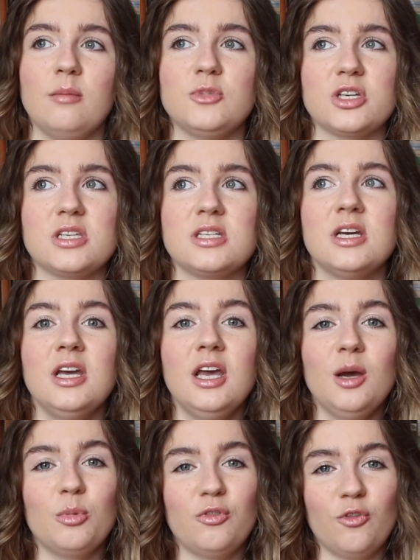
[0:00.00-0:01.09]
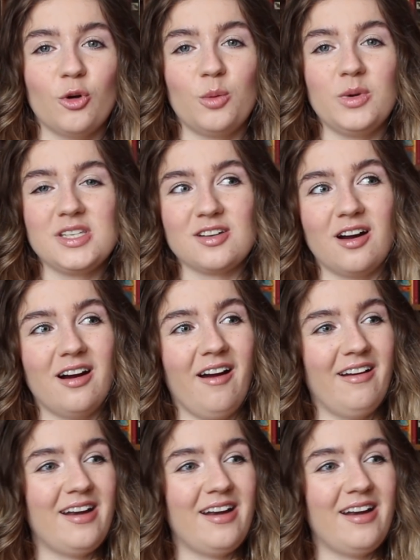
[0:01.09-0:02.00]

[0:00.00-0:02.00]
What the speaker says: just before we start our